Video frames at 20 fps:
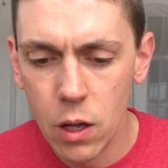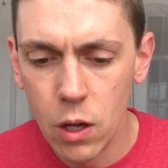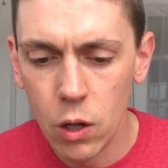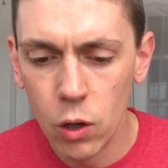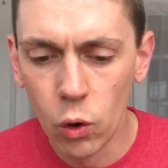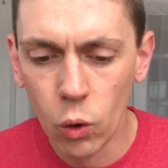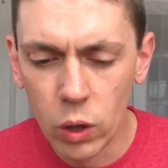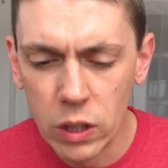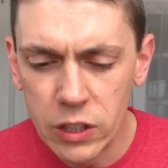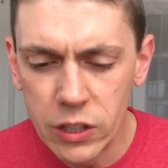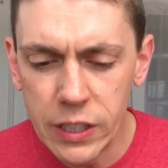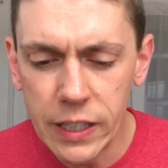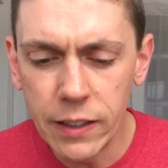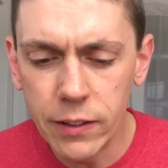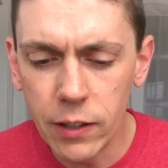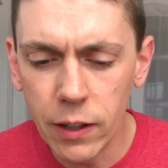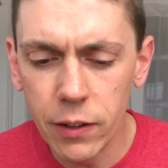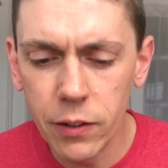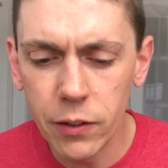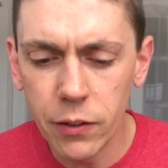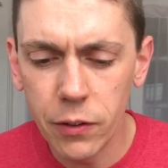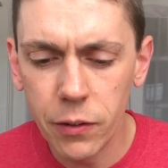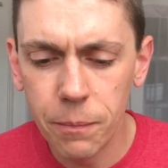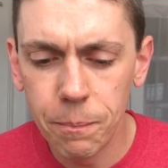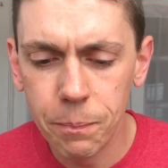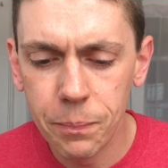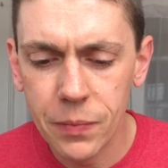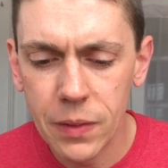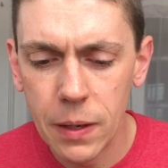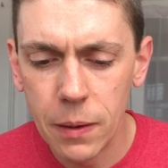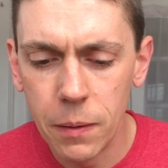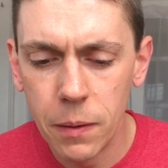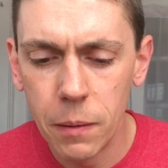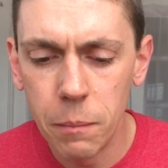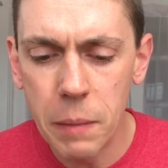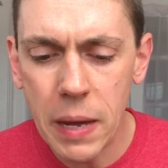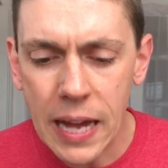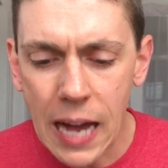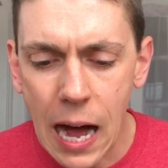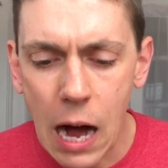Lord Jesus,
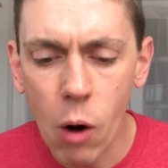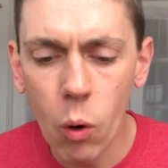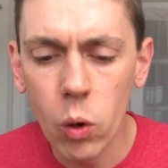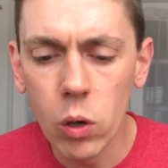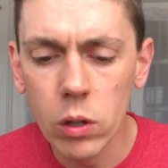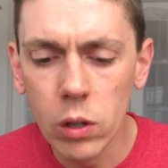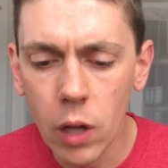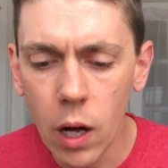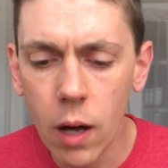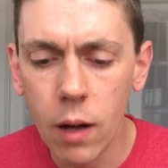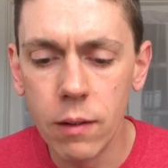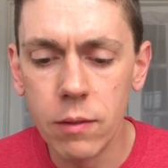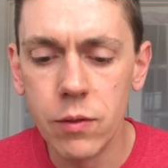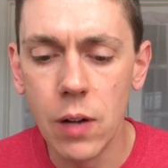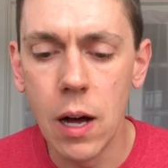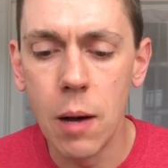may our love